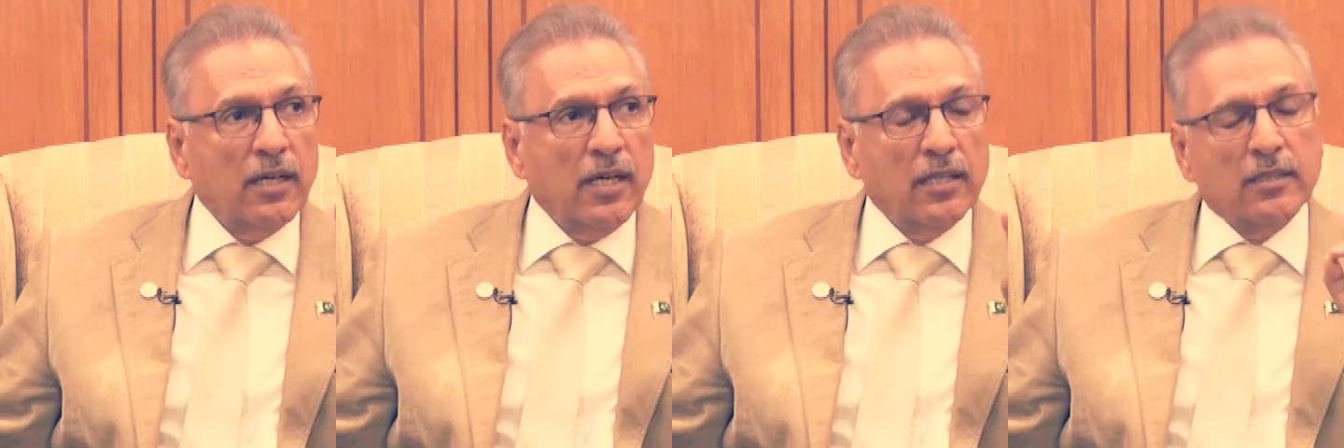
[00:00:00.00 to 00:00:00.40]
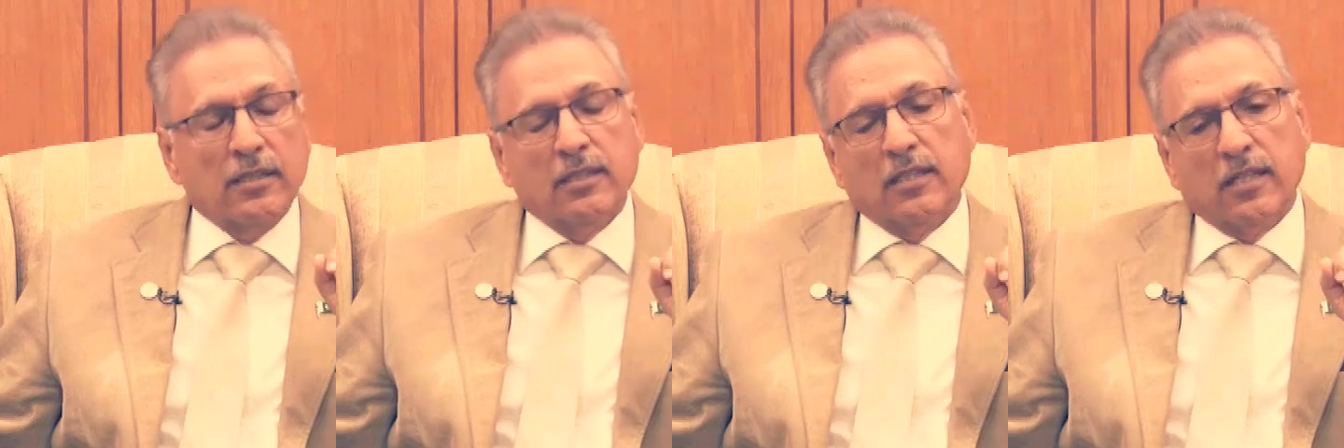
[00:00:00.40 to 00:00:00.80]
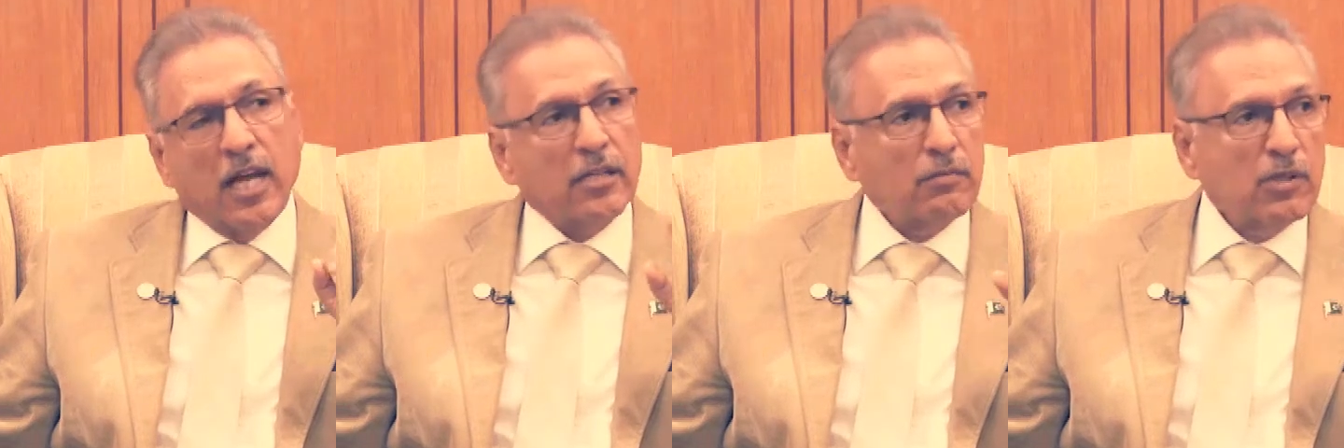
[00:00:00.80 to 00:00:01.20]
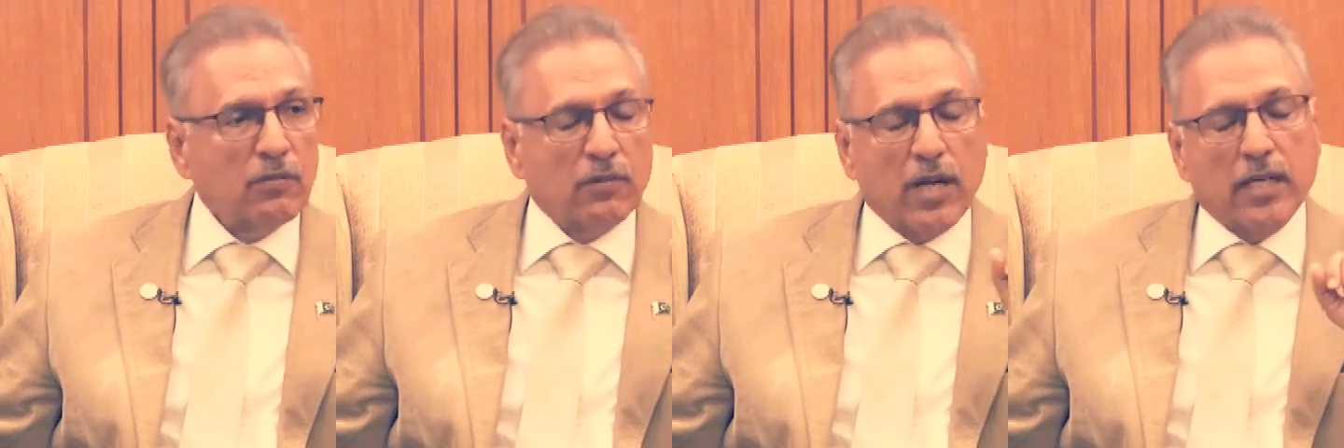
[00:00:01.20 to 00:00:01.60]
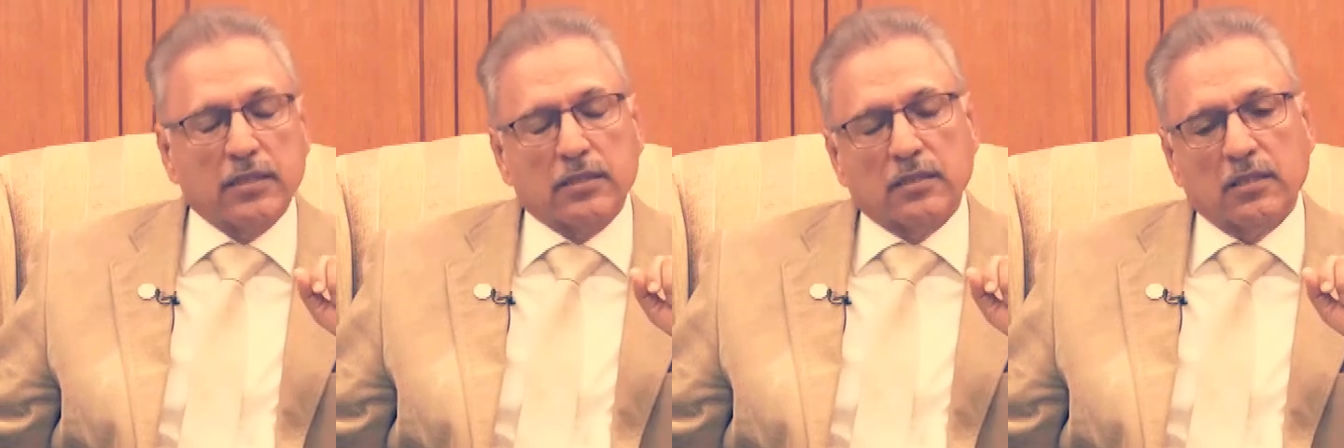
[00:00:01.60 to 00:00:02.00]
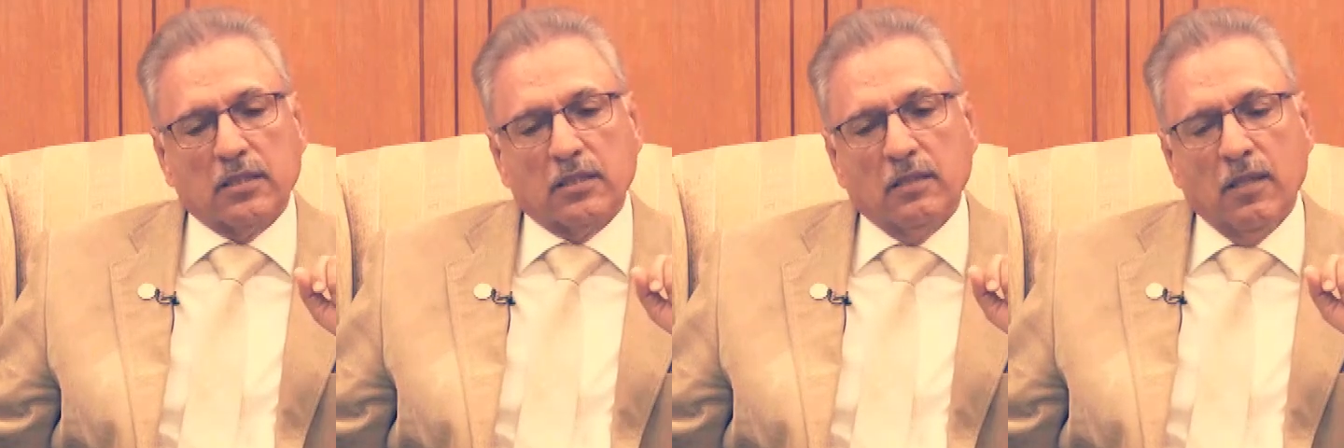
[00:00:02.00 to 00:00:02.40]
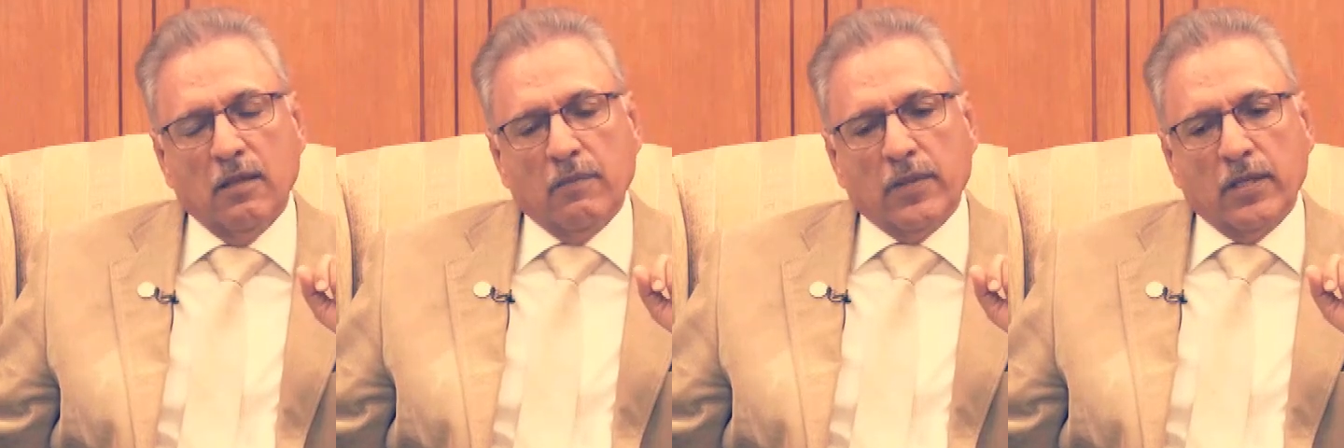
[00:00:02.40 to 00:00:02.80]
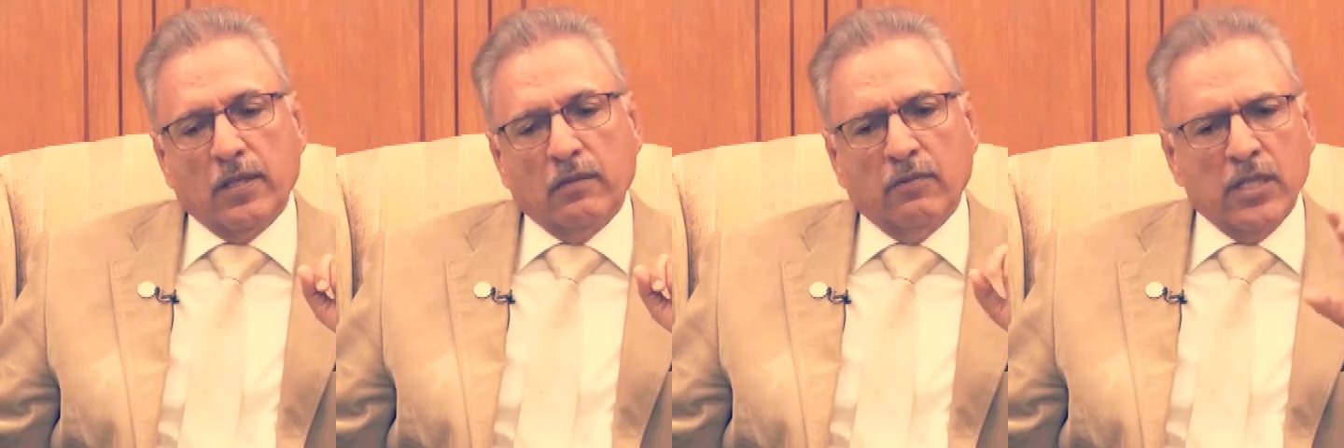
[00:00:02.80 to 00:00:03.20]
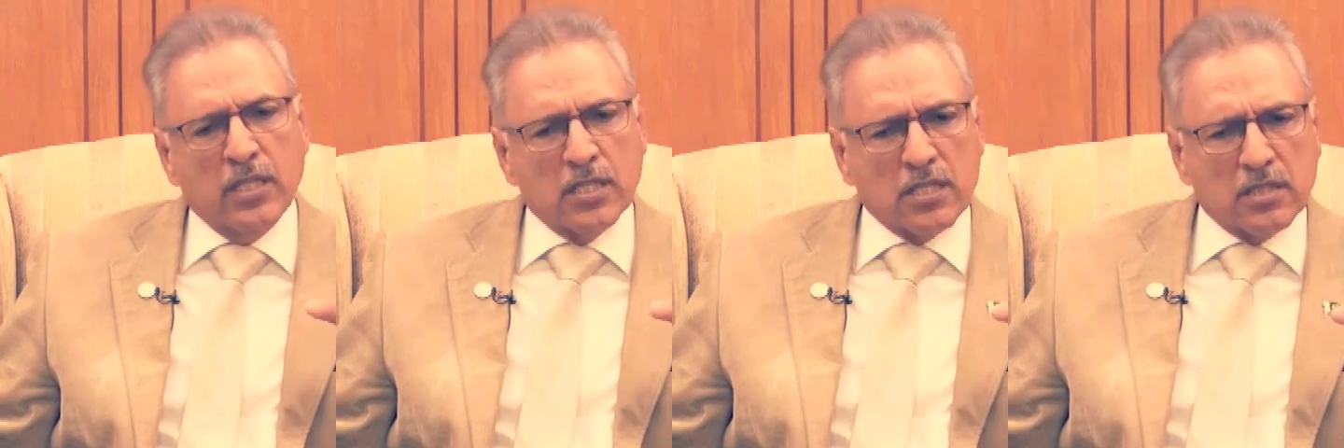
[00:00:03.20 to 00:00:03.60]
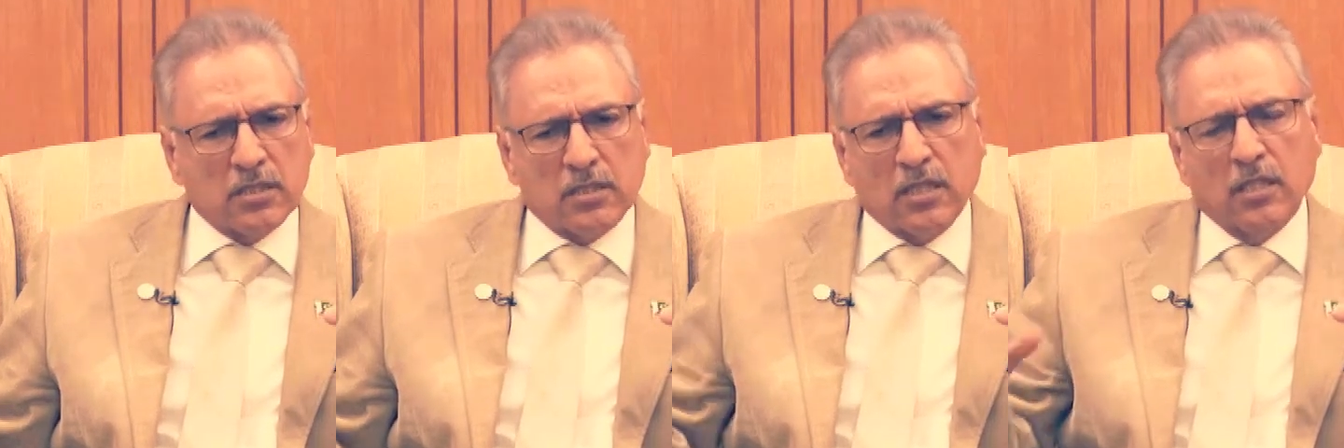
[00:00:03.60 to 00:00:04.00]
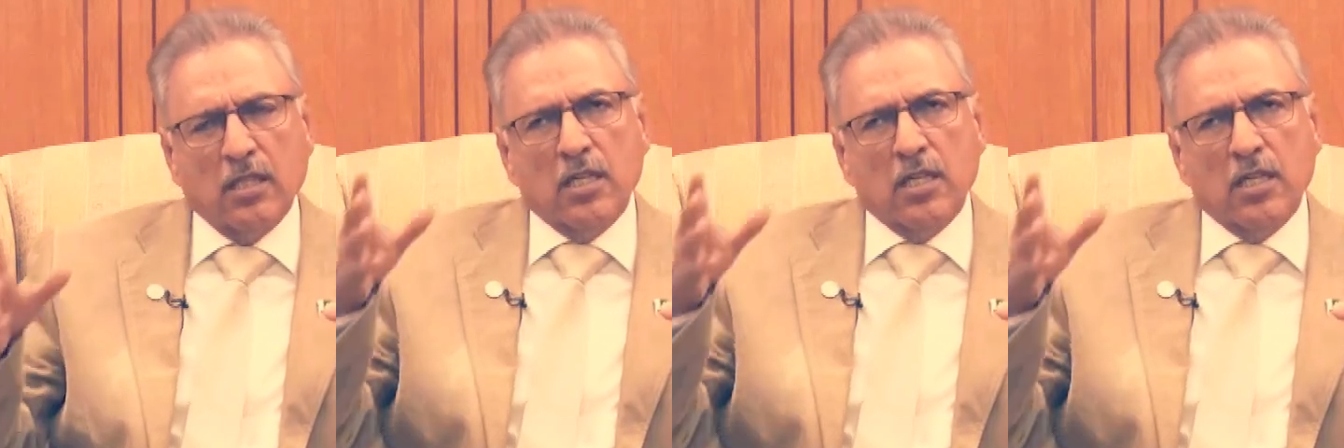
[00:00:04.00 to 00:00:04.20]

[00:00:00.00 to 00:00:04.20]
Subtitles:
and the Anatomy of Riots, very interesting